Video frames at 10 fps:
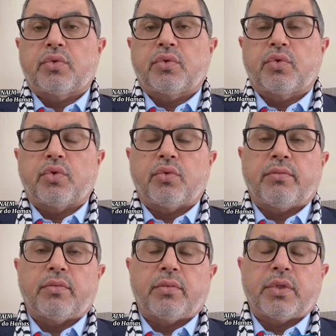
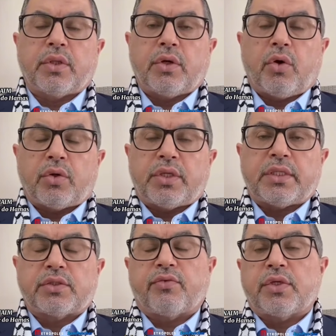to the
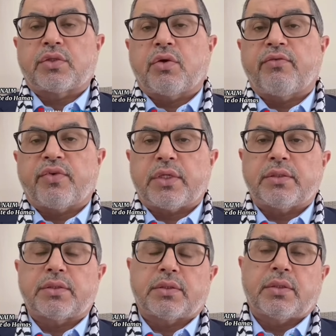audience of this
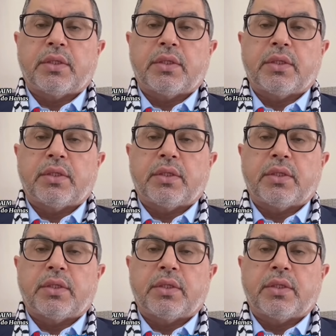conference